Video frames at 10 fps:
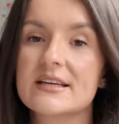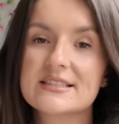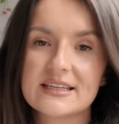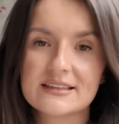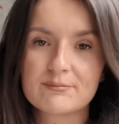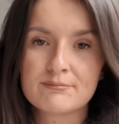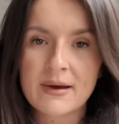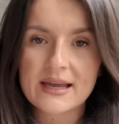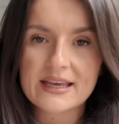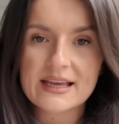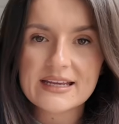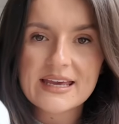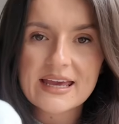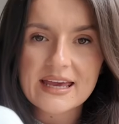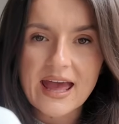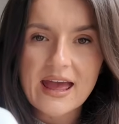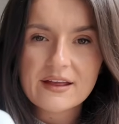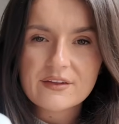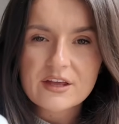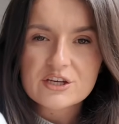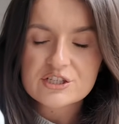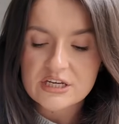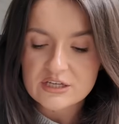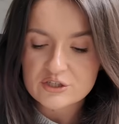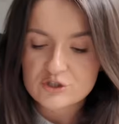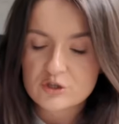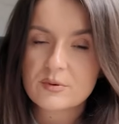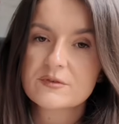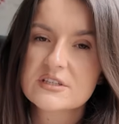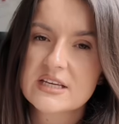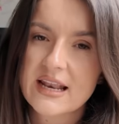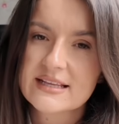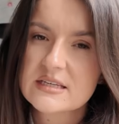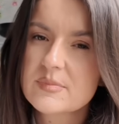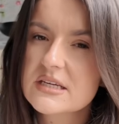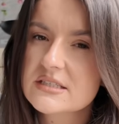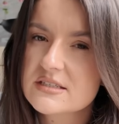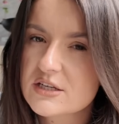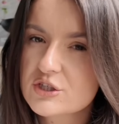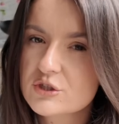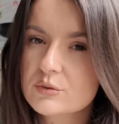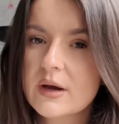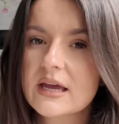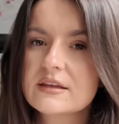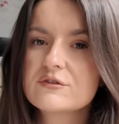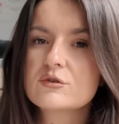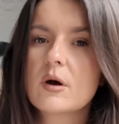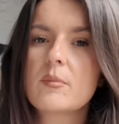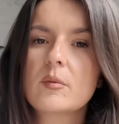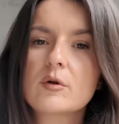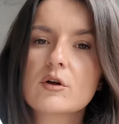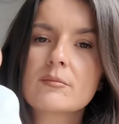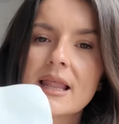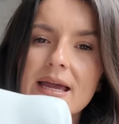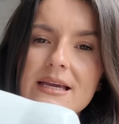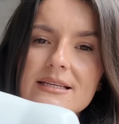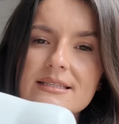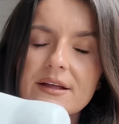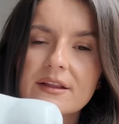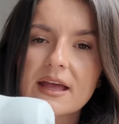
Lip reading: then I seen my girlie here. She is a dupe of the Saletti pieces. I swear they do a bubblegum light.